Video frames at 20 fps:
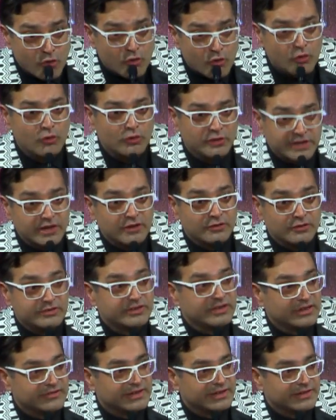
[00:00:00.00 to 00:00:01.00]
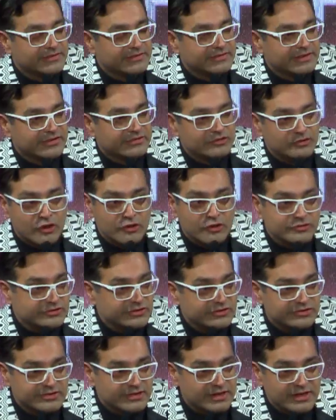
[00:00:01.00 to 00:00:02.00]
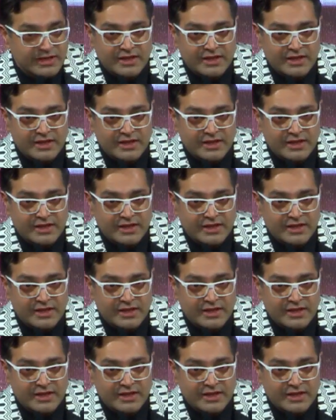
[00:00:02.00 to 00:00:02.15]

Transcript: all guilty of it. It's not just